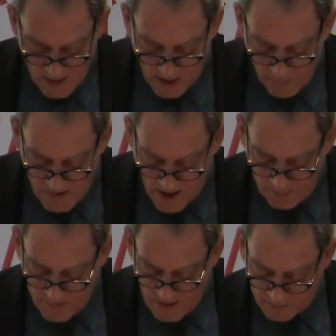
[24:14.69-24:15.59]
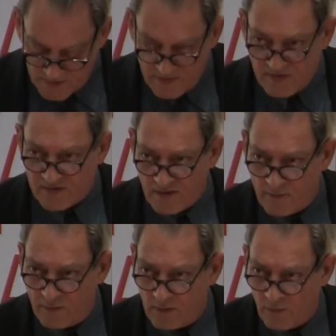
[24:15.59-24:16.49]
I would not be able to
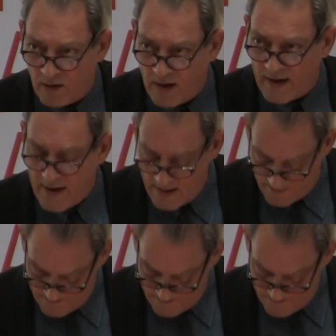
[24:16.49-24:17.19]
discover where I am.